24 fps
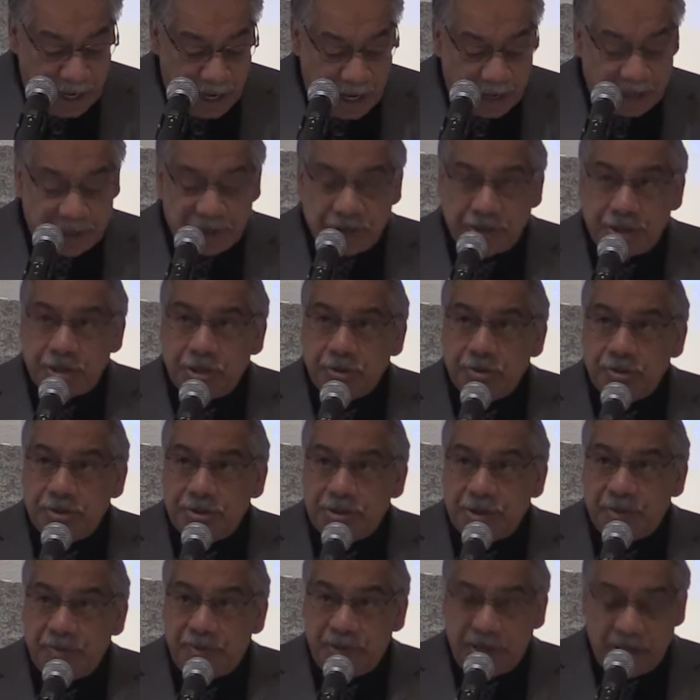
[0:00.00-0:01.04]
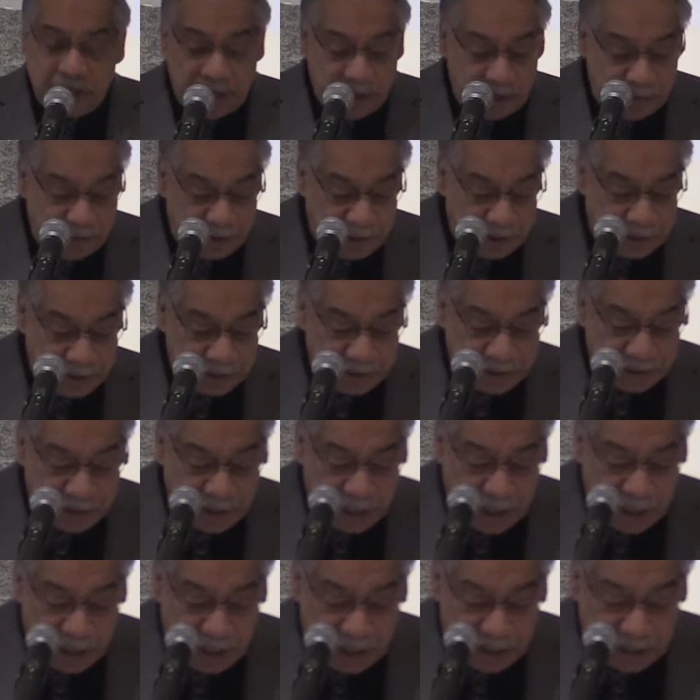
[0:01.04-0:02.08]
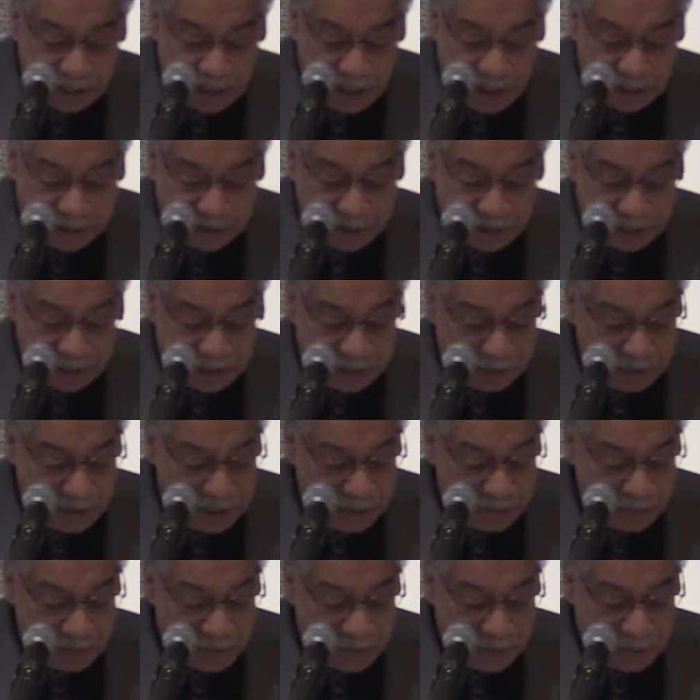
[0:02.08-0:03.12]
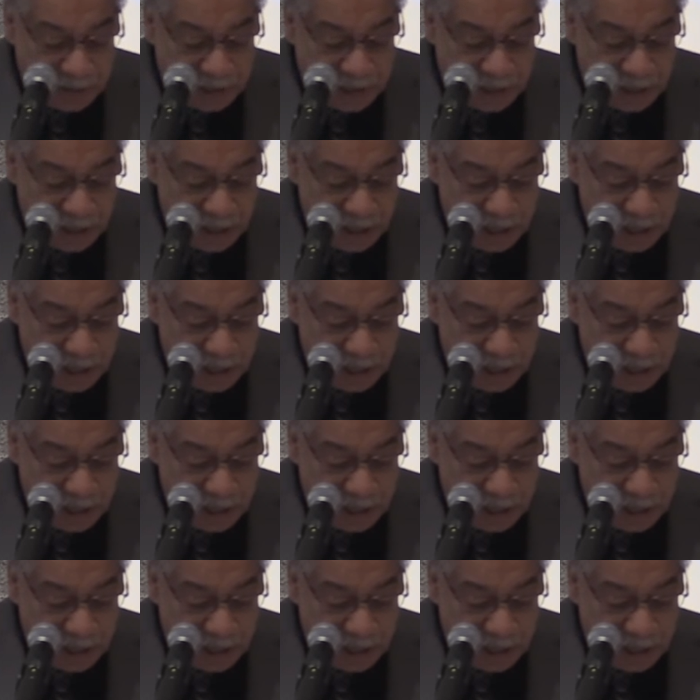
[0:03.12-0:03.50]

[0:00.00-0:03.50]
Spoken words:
attitudes and behaviors that degrade women